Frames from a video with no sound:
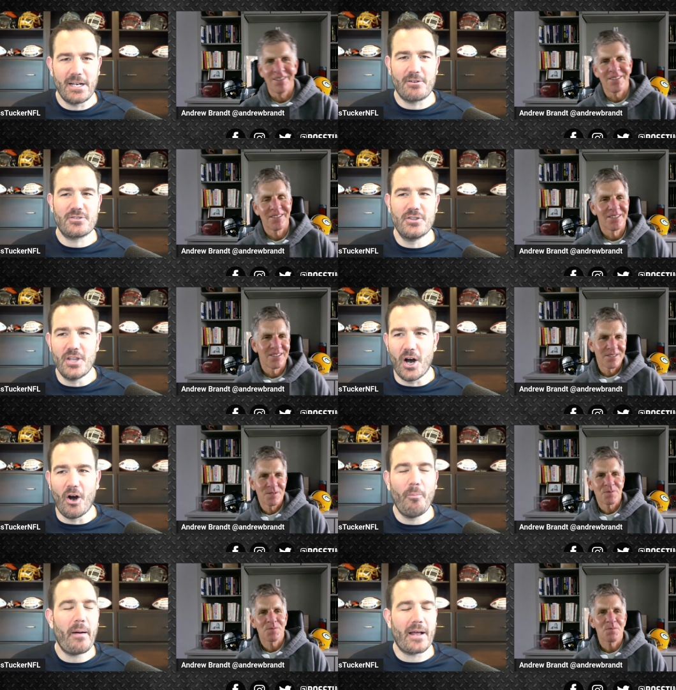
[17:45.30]
Speaker 1: There's
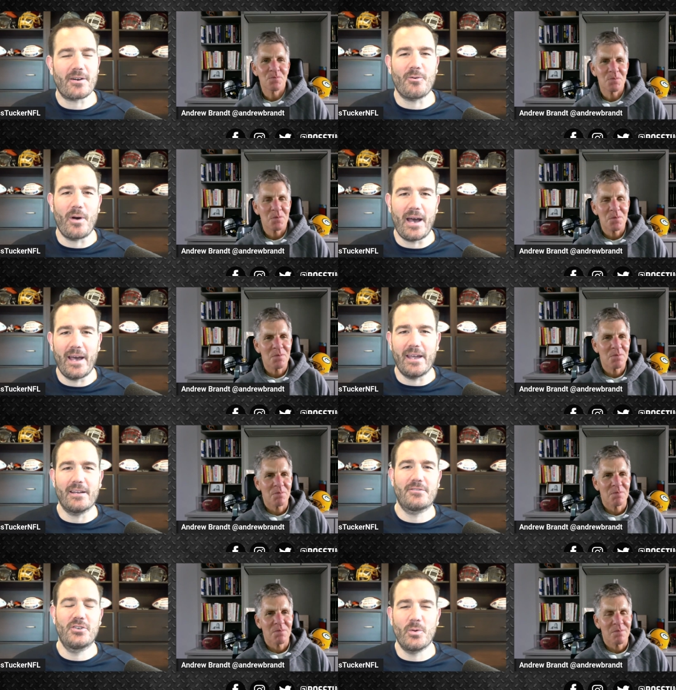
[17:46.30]
no better
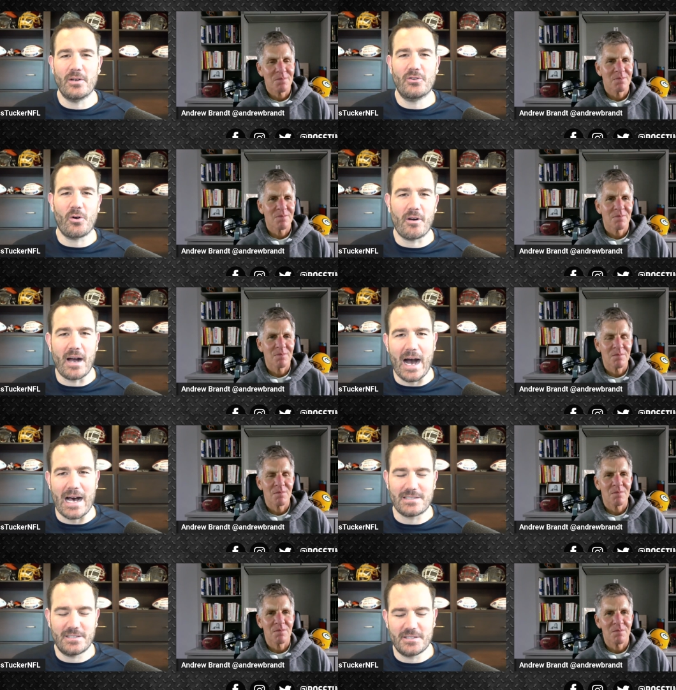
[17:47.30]
way to endure a
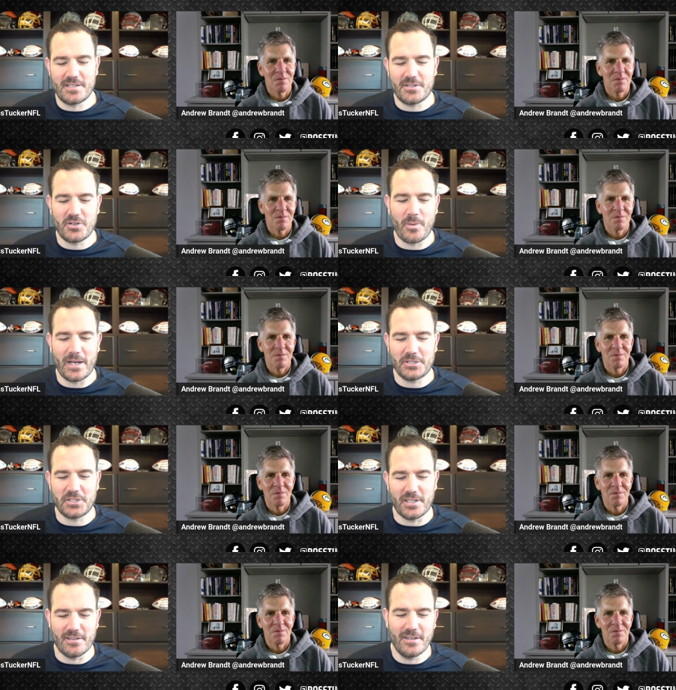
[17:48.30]
hostage
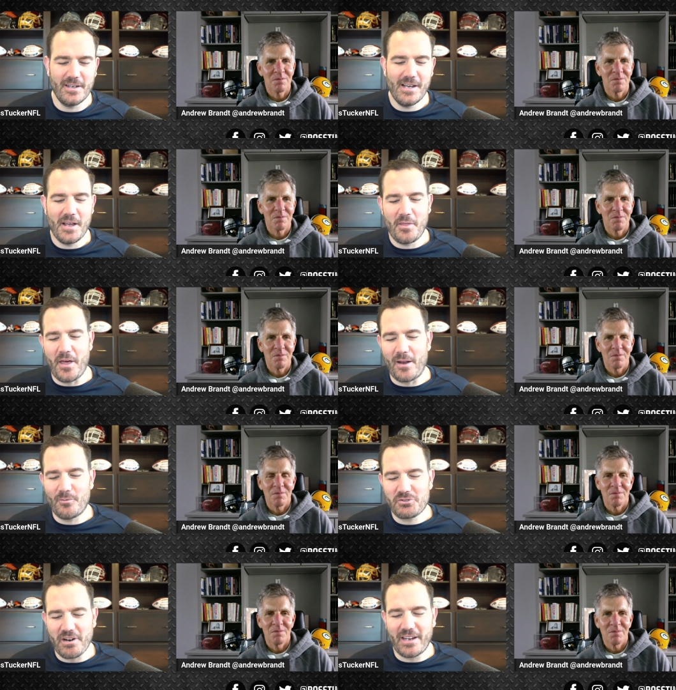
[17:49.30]
situation than
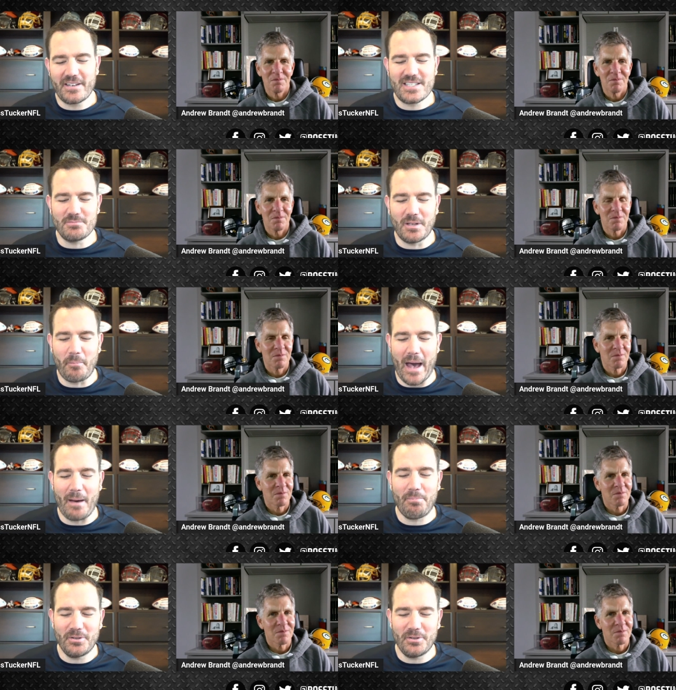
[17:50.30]
drinking some Labatt